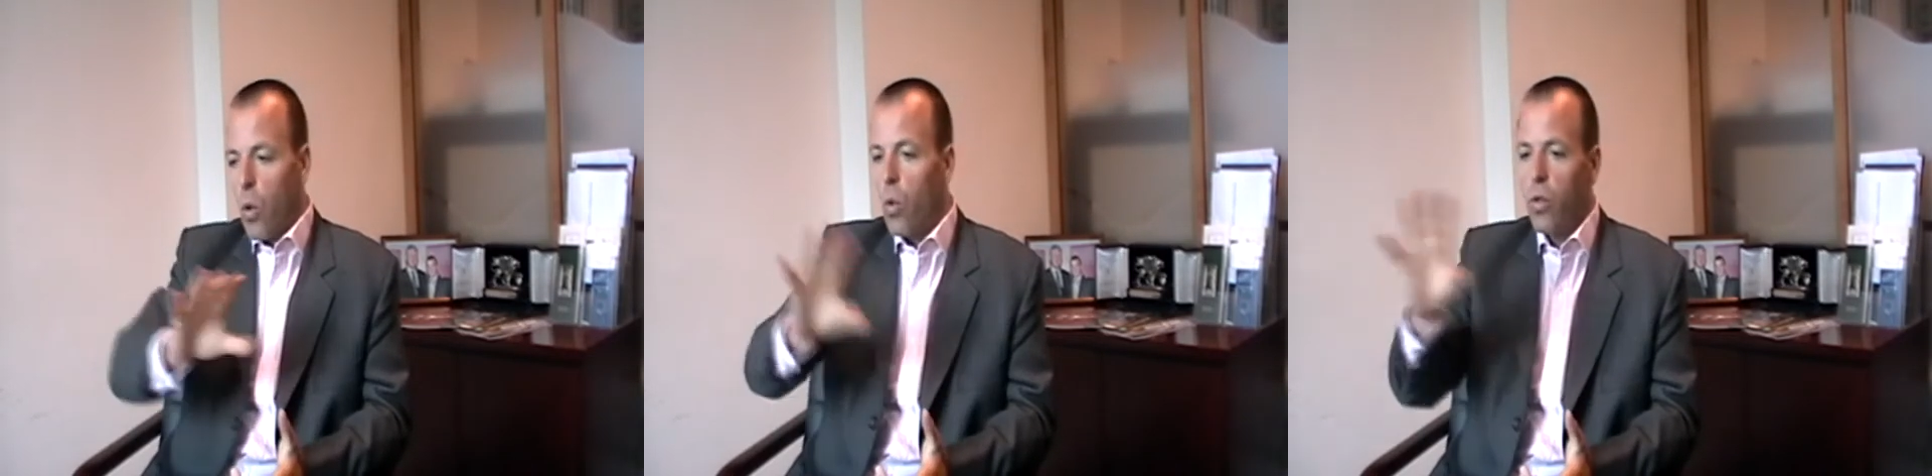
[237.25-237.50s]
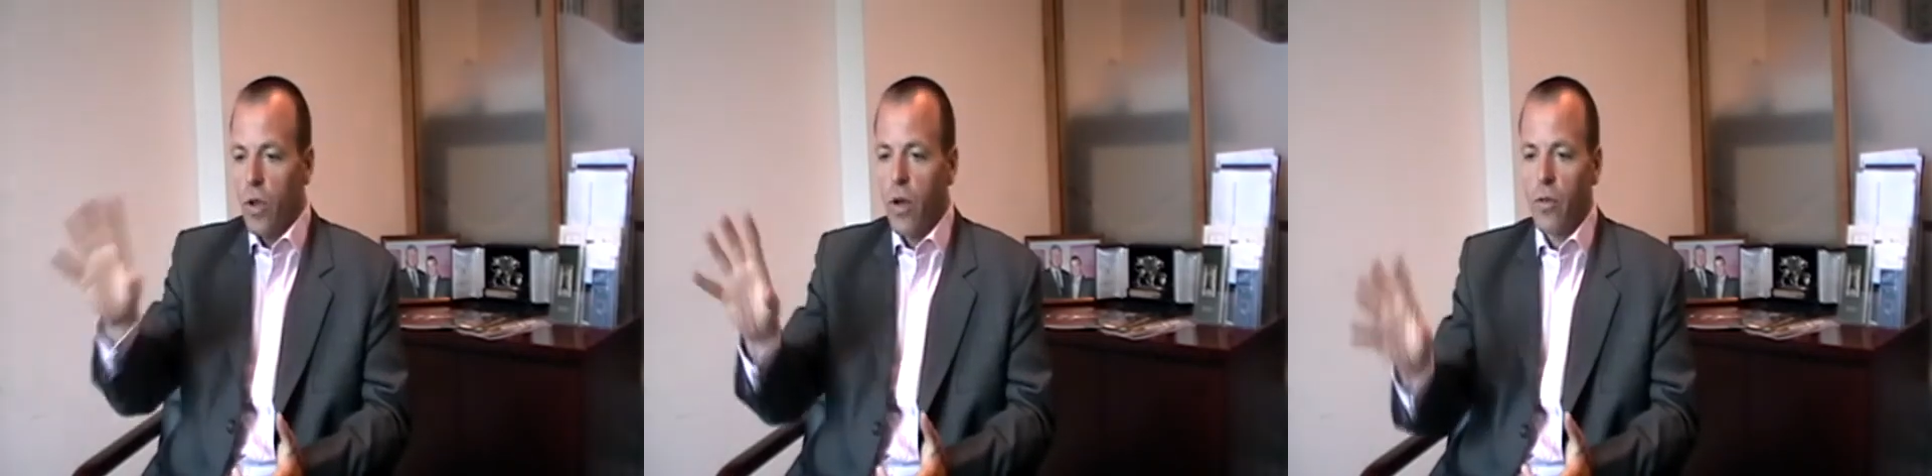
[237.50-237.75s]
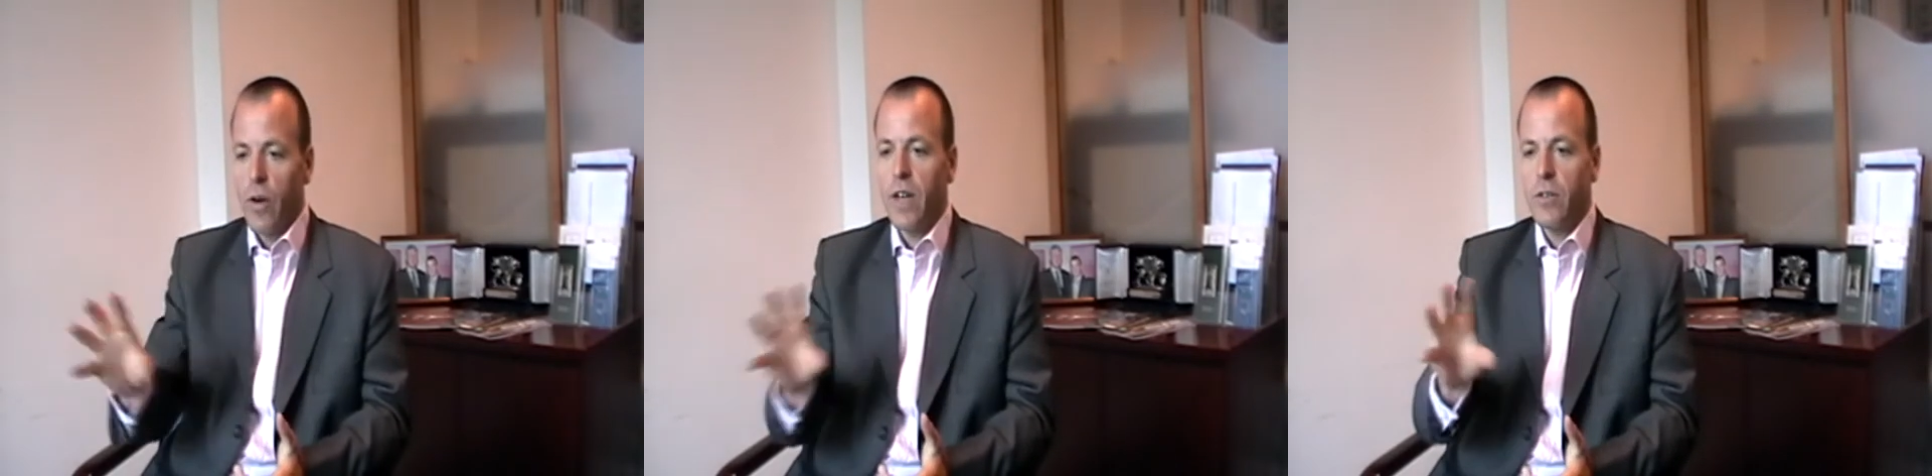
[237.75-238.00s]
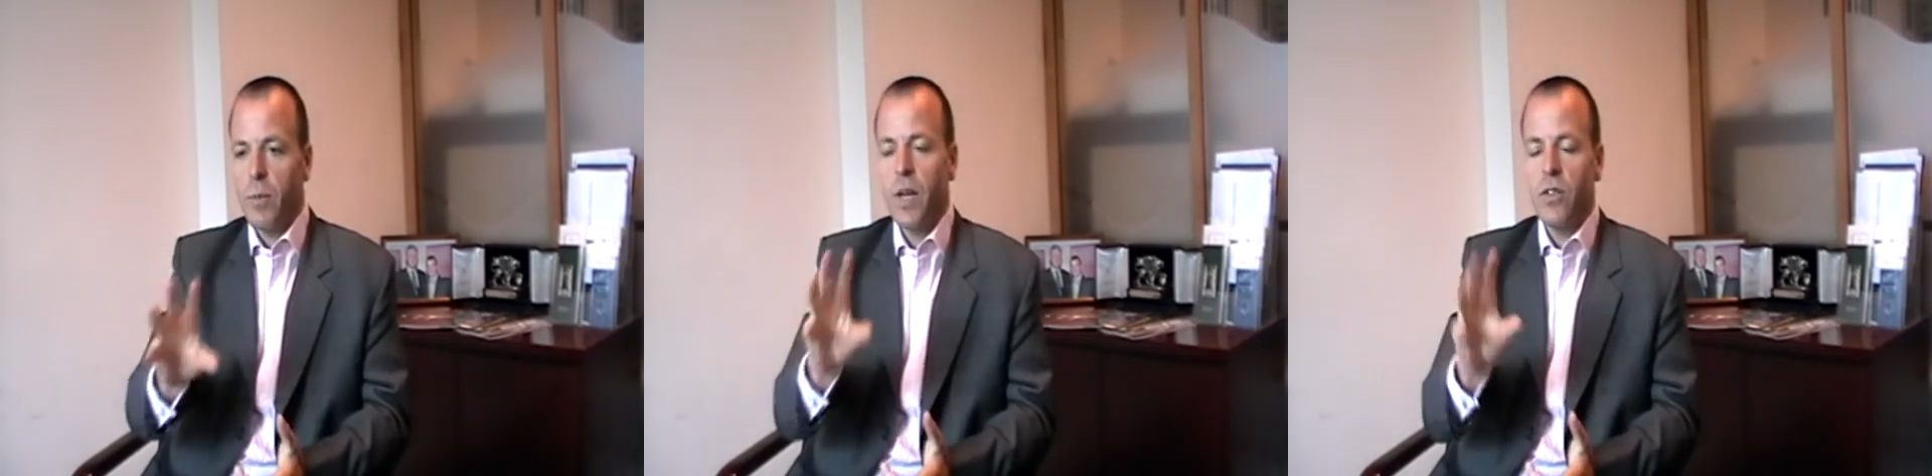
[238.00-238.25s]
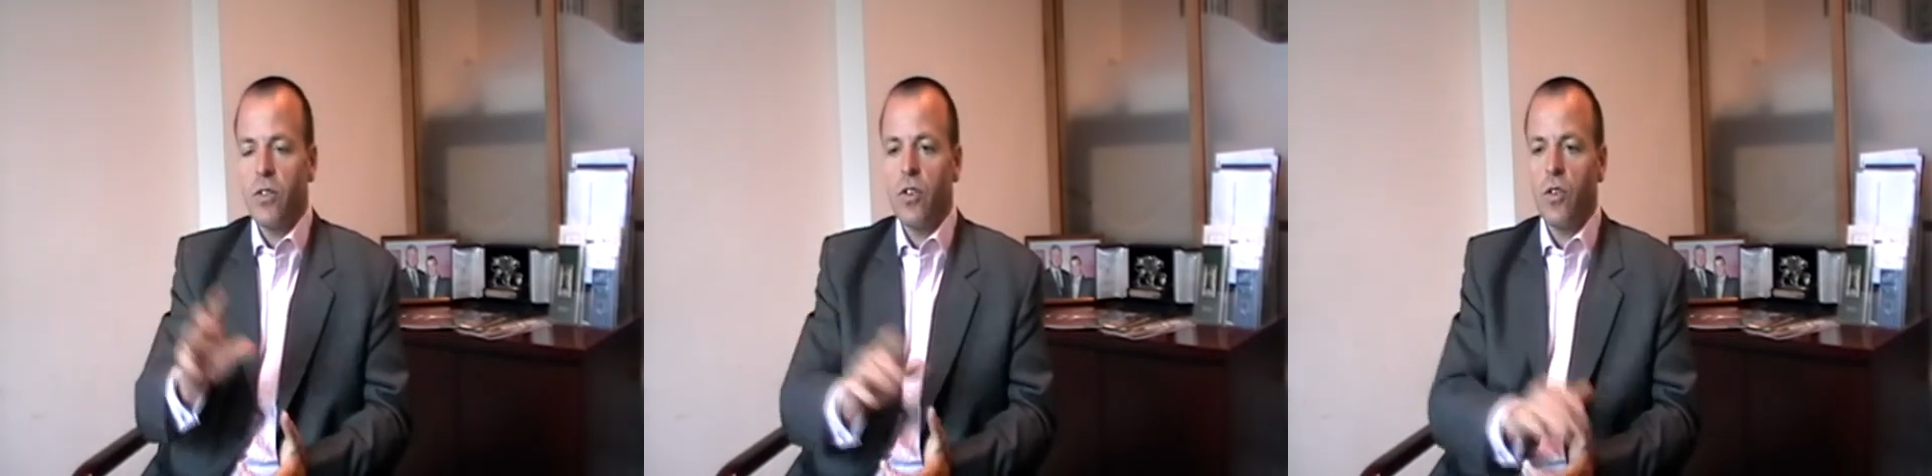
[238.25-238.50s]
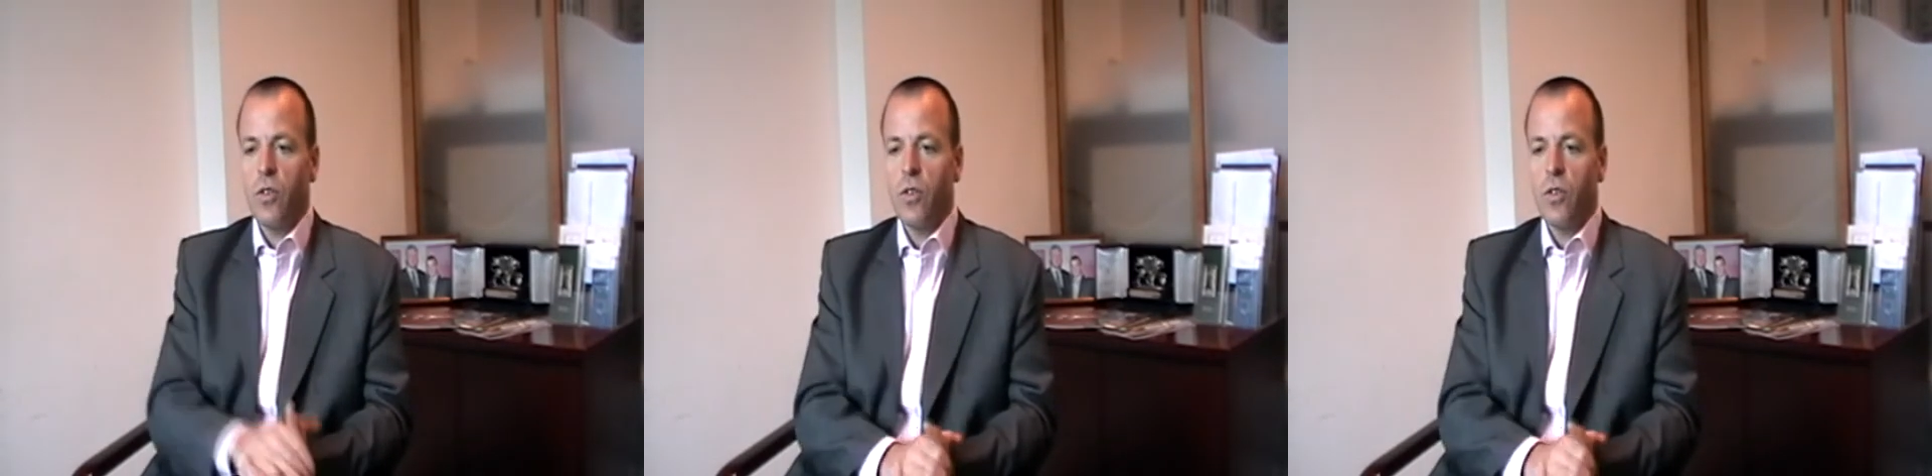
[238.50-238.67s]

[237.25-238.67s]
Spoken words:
all the other aspects that you